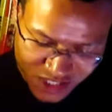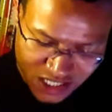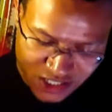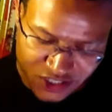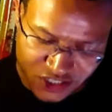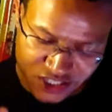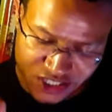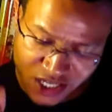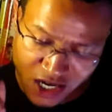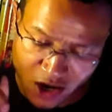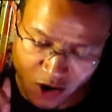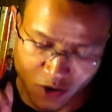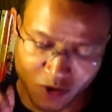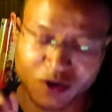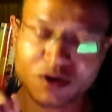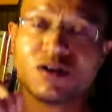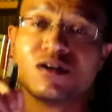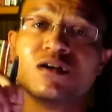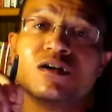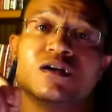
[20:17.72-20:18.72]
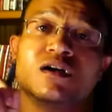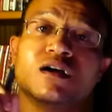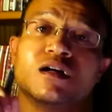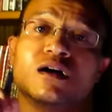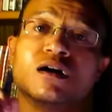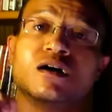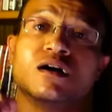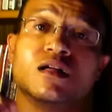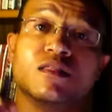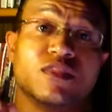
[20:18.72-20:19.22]
So,
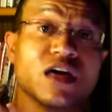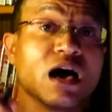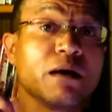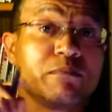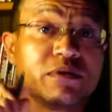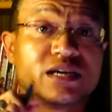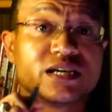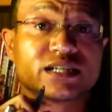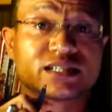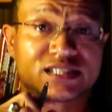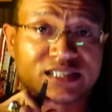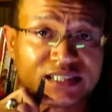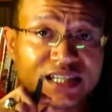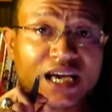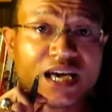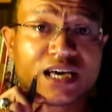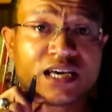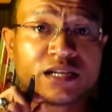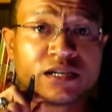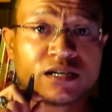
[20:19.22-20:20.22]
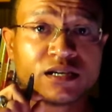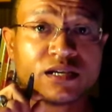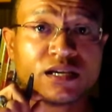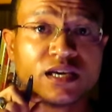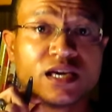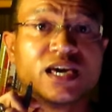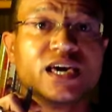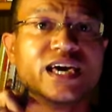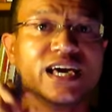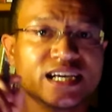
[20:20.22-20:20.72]
that being said,
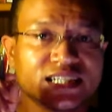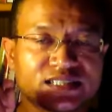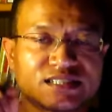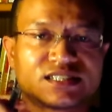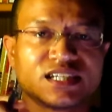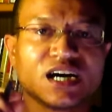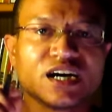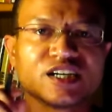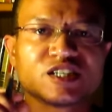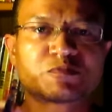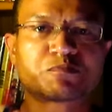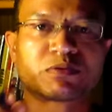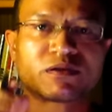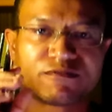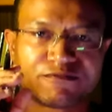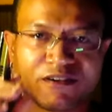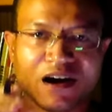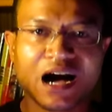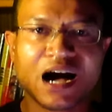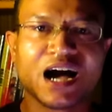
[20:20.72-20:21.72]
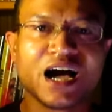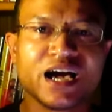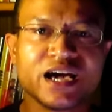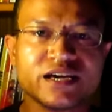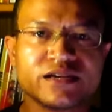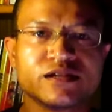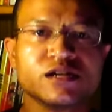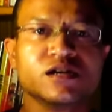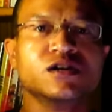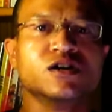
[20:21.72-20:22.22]
it does
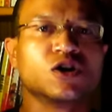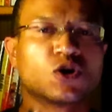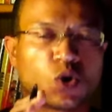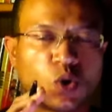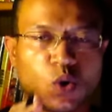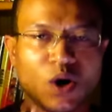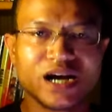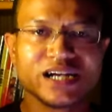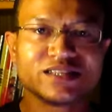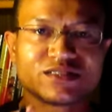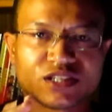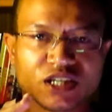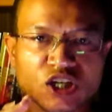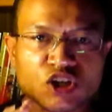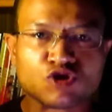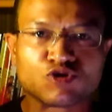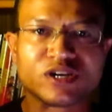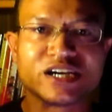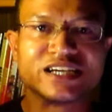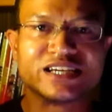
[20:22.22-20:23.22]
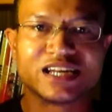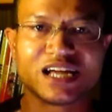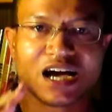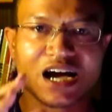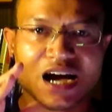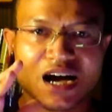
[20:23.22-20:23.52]
provide quite the greater